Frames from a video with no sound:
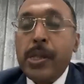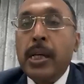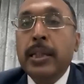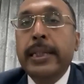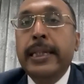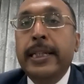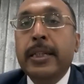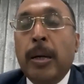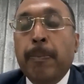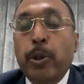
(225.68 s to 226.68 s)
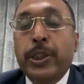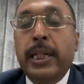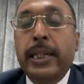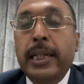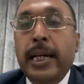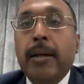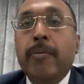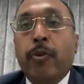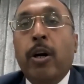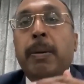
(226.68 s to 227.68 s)
the composition dealer
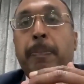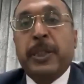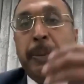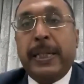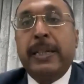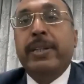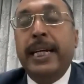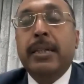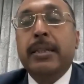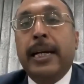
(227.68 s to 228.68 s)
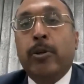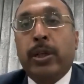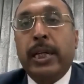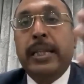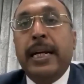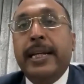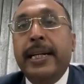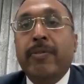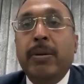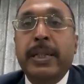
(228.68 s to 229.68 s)
from a prospective date that okay, that
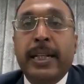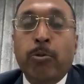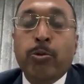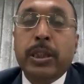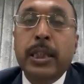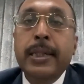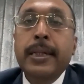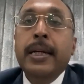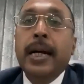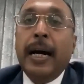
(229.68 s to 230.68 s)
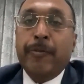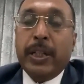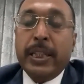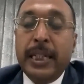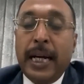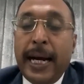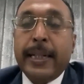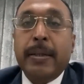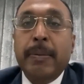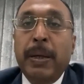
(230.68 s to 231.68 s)
date will be announced after the
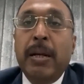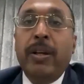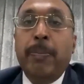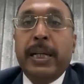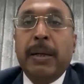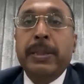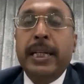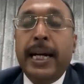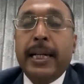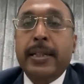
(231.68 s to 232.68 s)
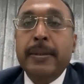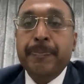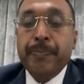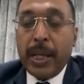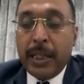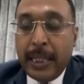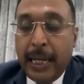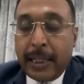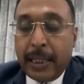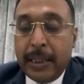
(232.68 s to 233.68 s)
act bill will become the act,
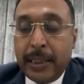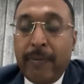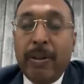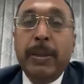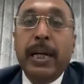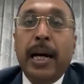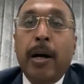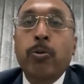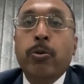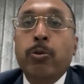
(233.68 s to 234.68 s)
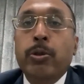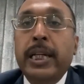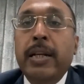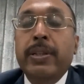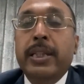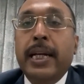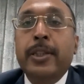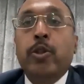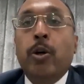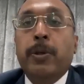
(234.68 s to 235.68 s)
that they will be allowed to deal with the
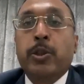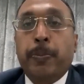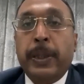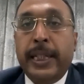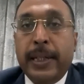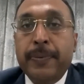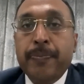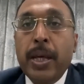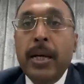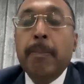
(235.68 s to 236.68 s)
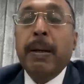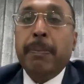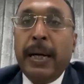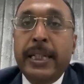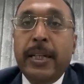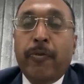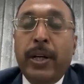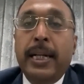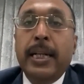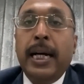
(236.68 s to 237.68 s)
e-commerce operator. But my dear
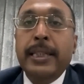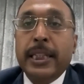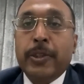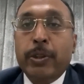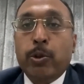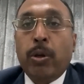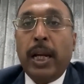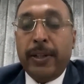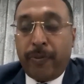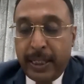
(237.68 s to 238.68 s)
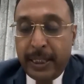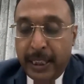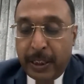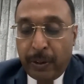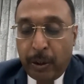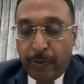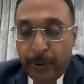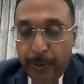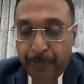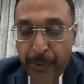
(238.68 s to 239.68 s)
friend, I just wish to clarify each one of
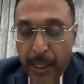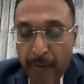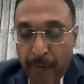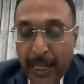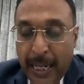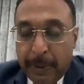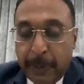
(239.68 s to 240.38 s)
you. When I'm